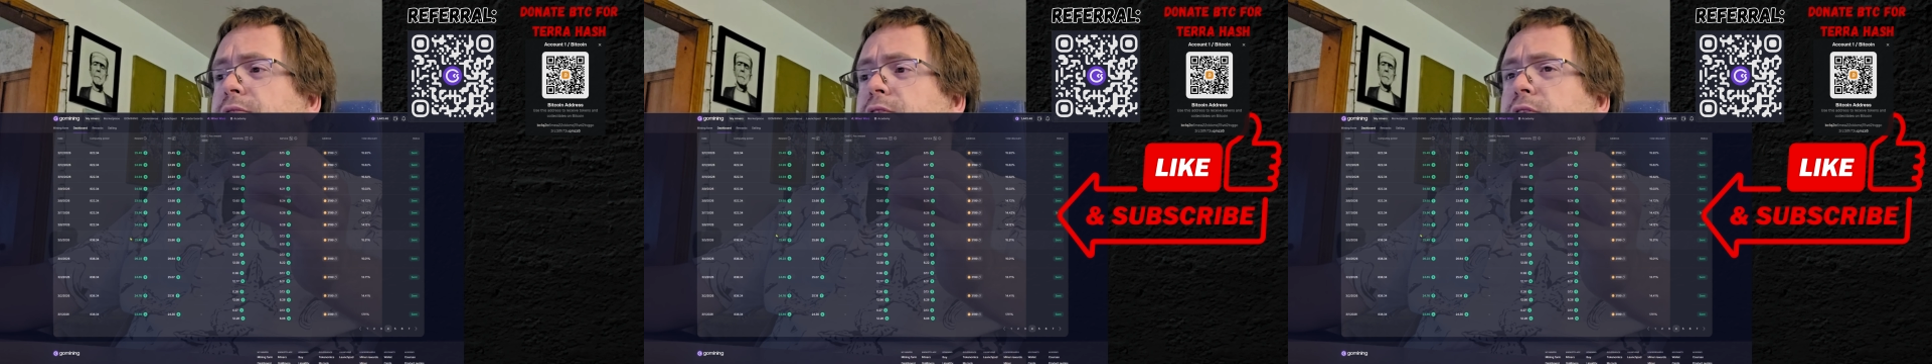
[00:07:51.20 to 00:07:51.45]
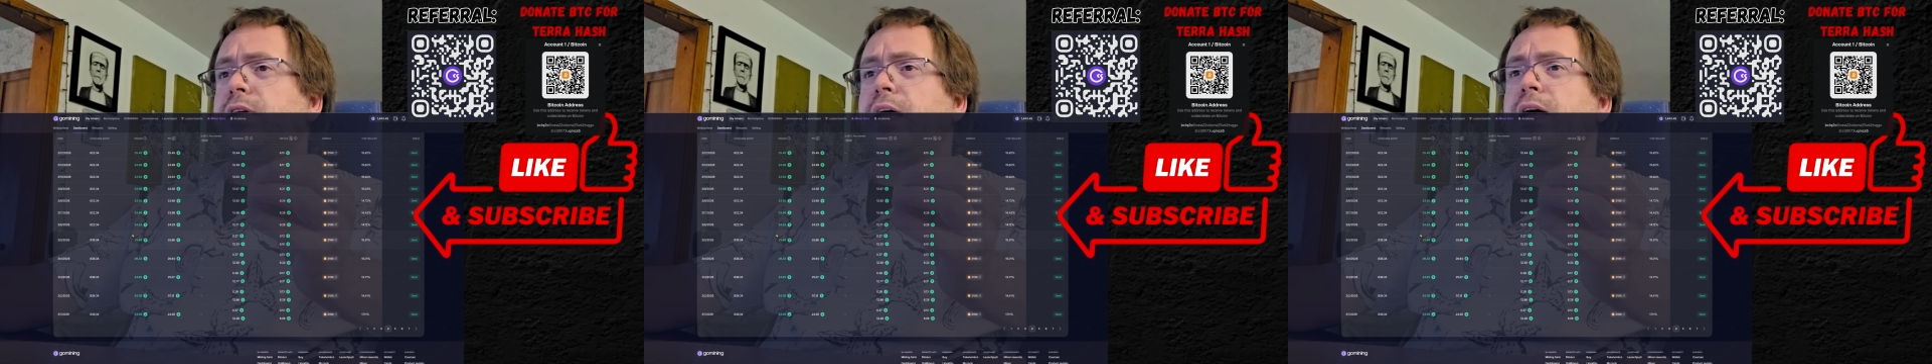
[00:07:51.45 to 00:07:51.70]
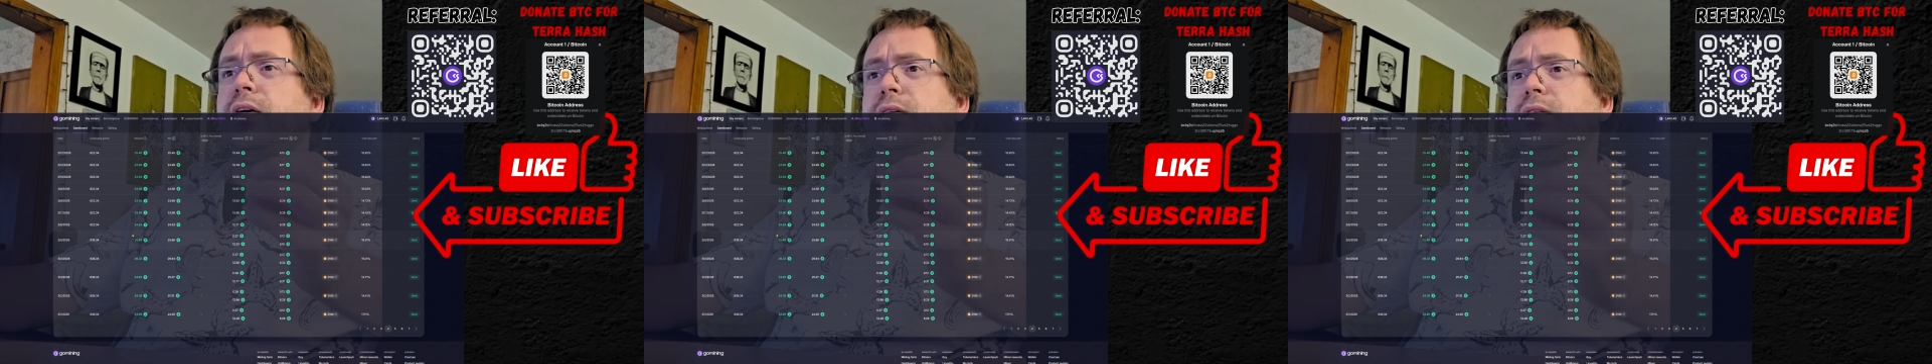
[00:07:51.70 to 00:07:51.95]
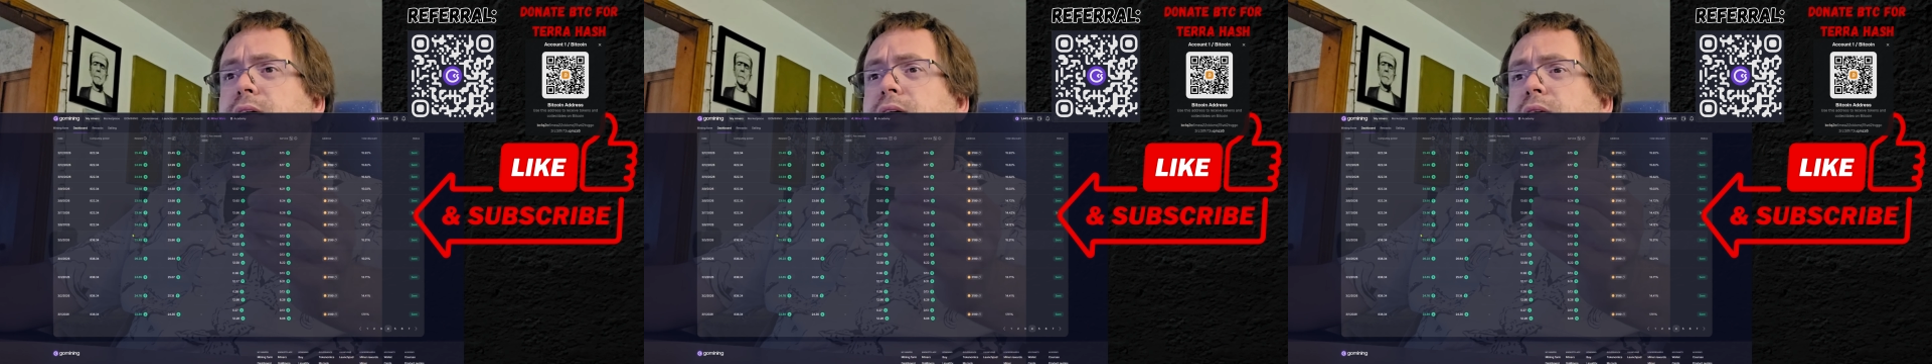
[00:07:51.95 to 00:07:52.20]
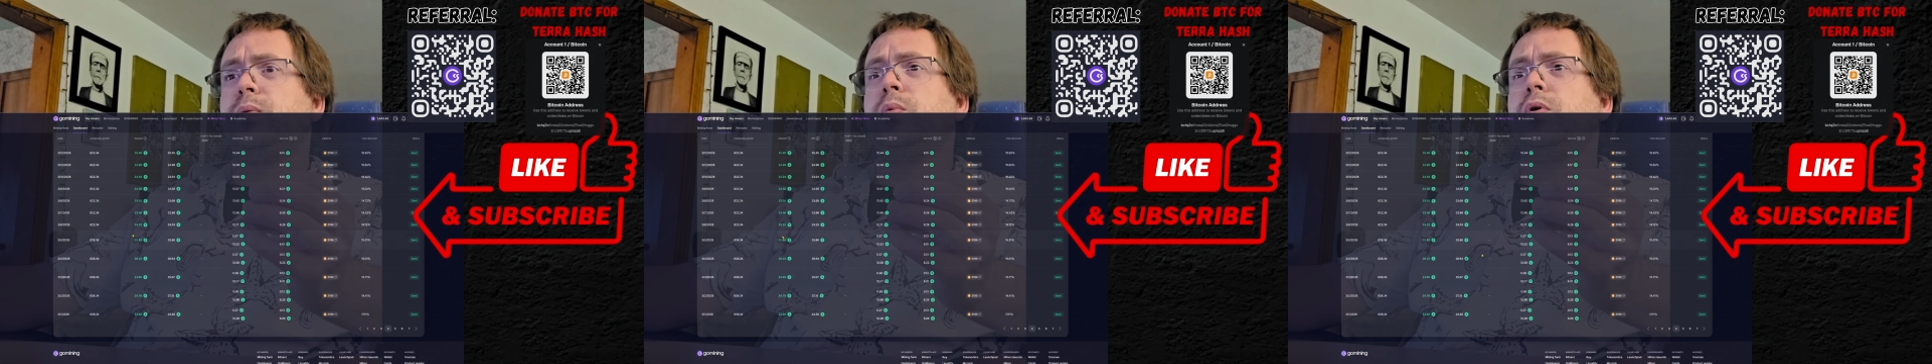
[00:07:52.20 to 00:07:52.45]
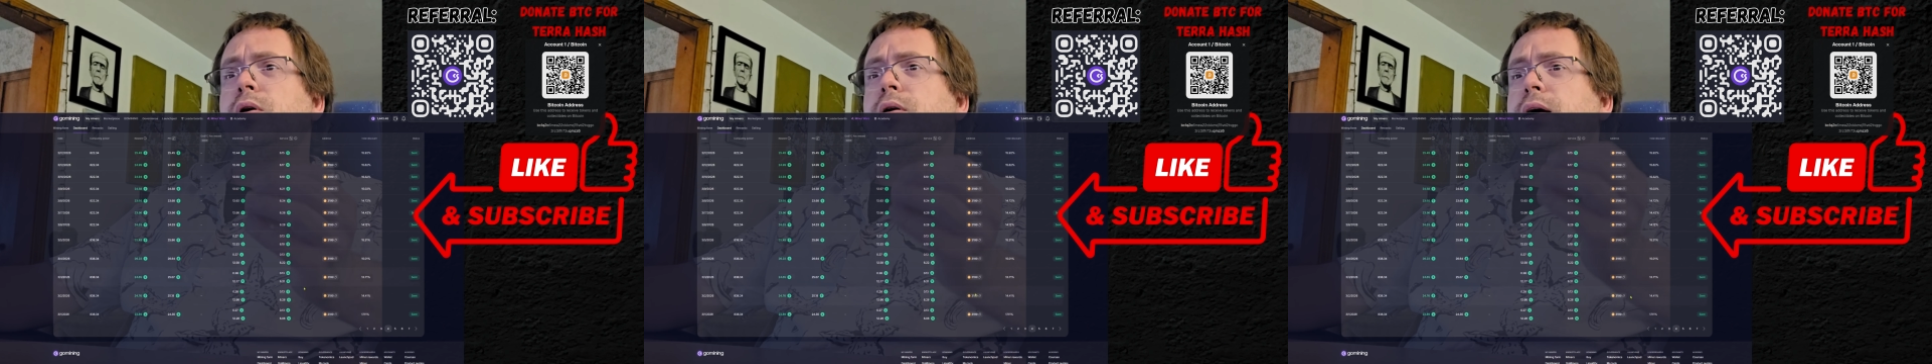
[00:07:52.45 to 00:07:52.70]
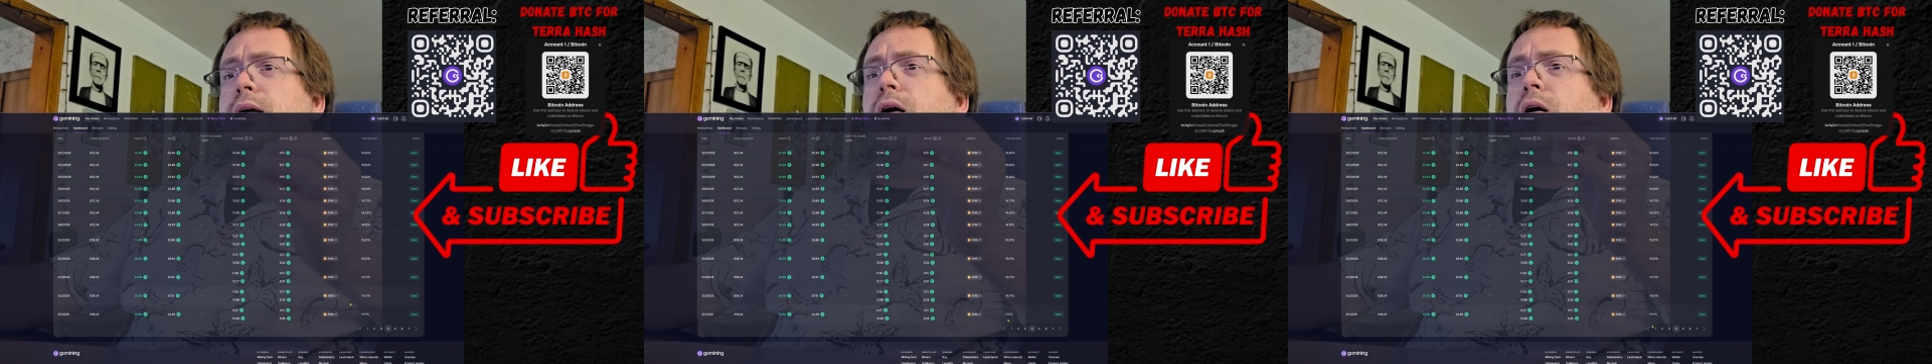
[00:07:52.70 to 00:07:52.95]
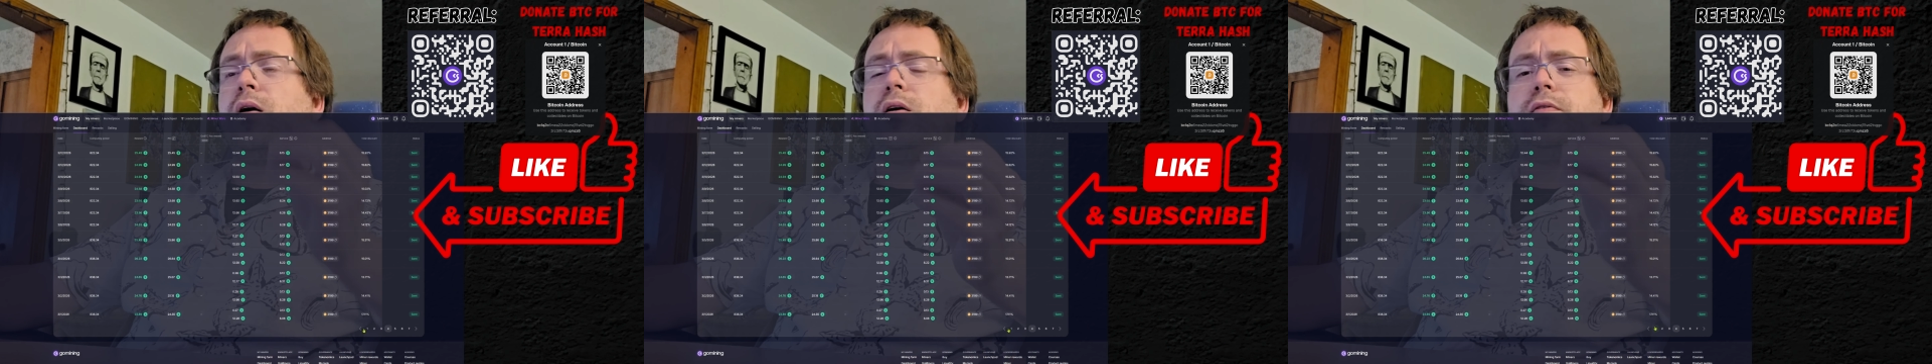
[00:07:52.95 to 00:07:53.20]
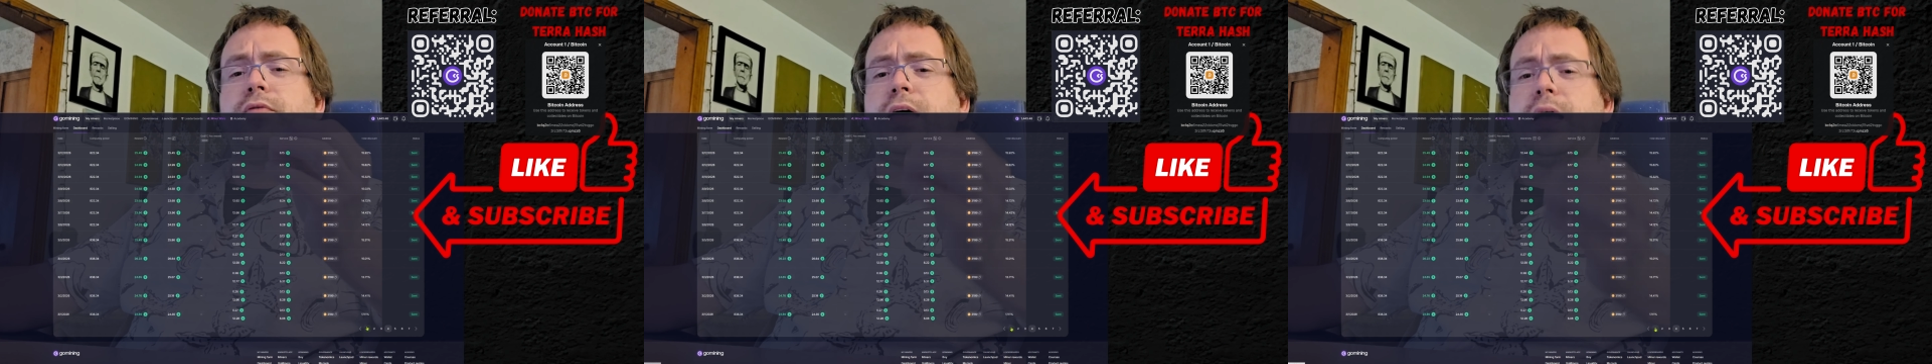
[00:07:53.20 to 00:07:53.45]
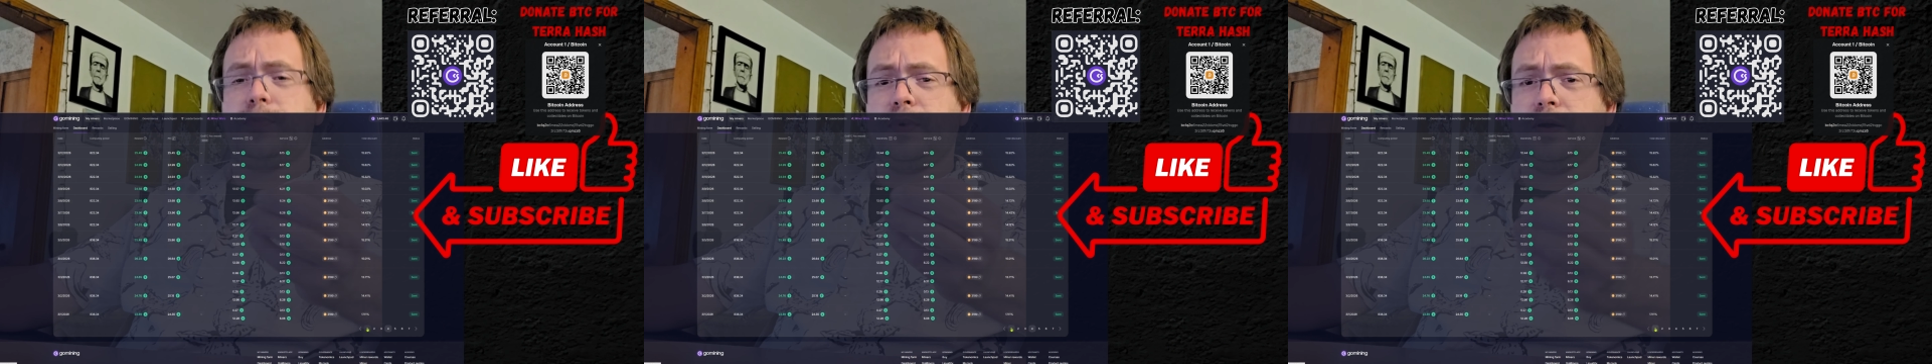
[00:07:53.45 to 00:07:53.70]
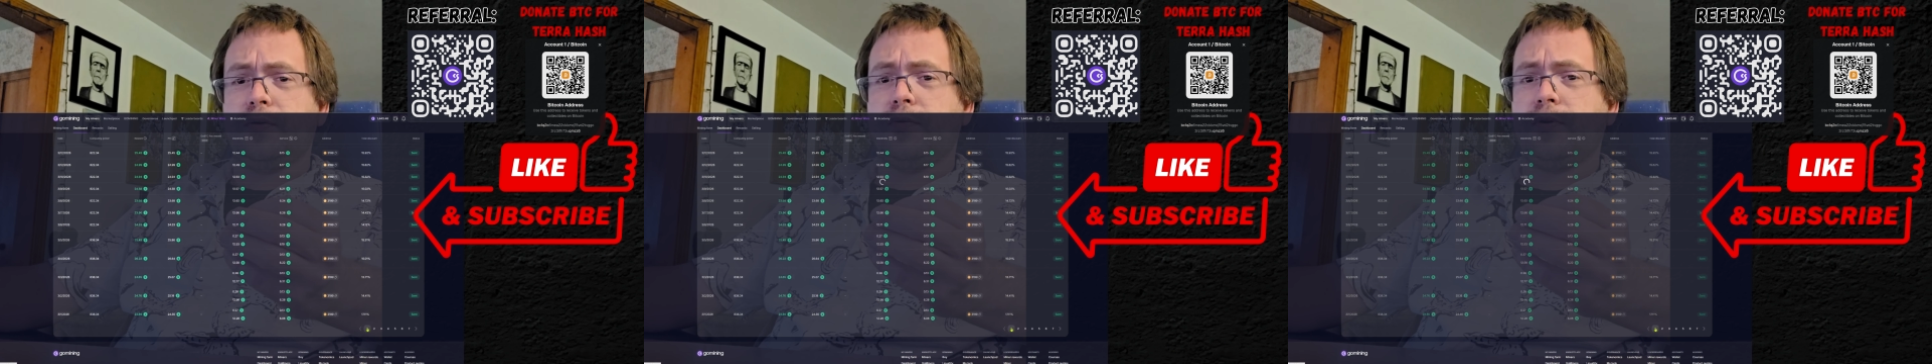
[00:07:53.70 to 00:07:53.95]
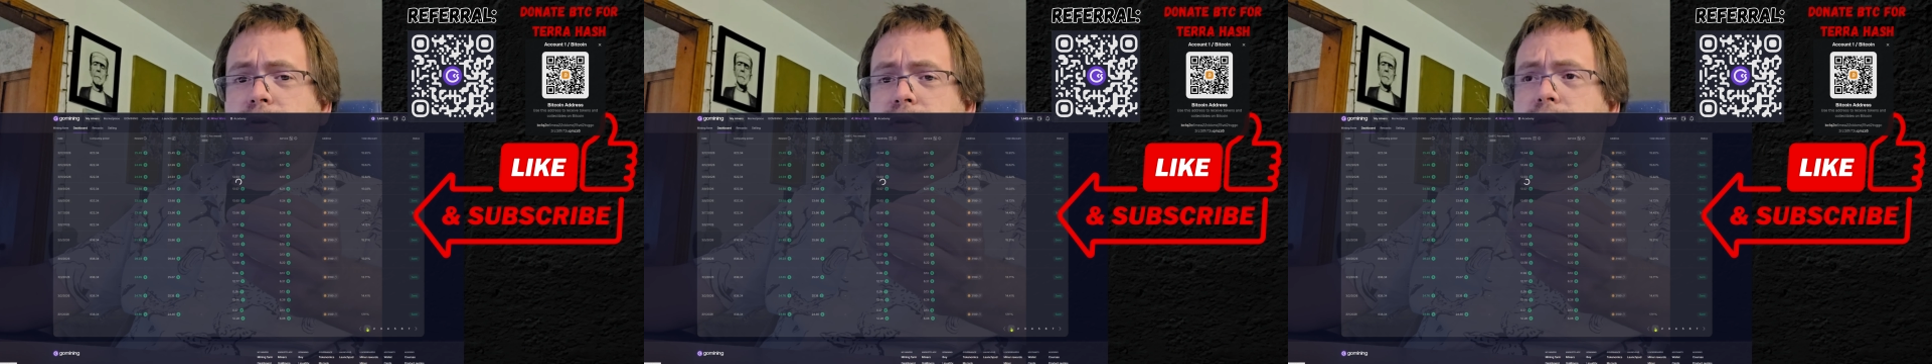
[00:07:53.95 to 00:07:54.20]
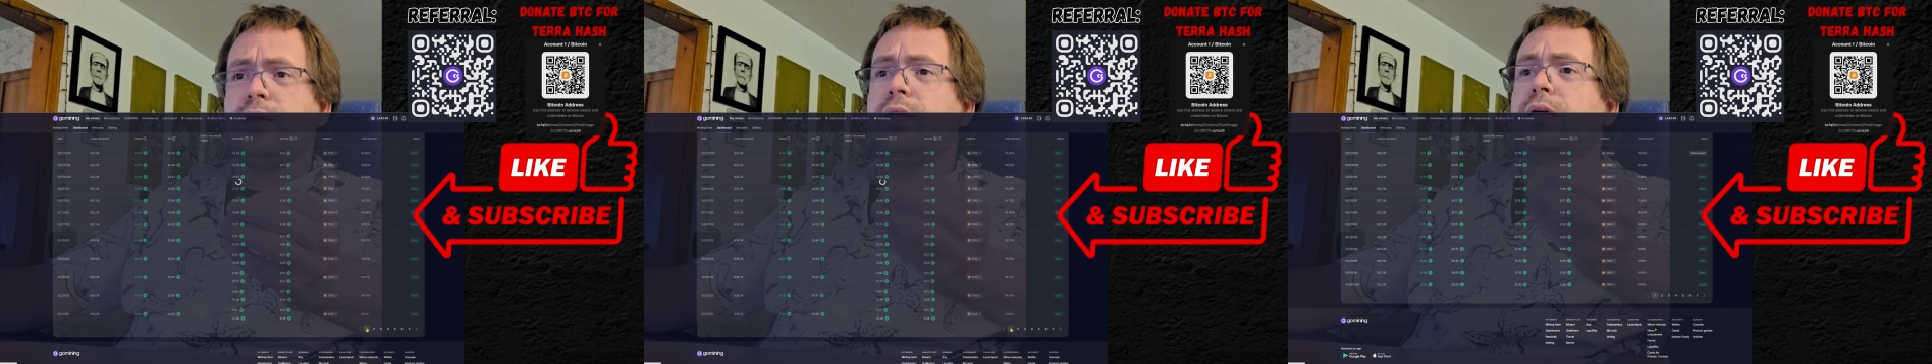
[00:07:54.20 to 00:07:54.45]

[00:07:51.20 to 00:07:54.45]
the reality anymore. Like all of that Bitcoin